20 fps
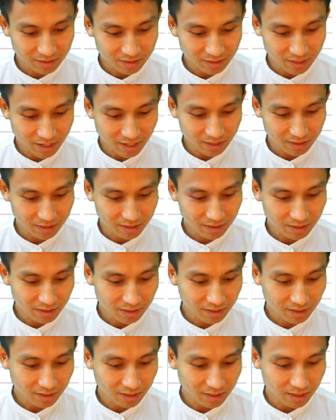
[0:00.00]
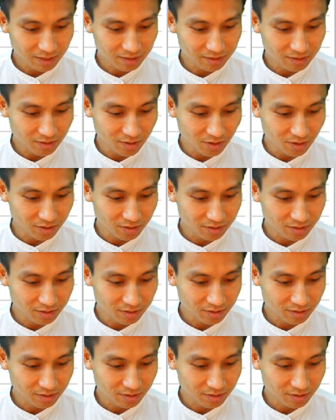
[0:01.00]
yeah, is not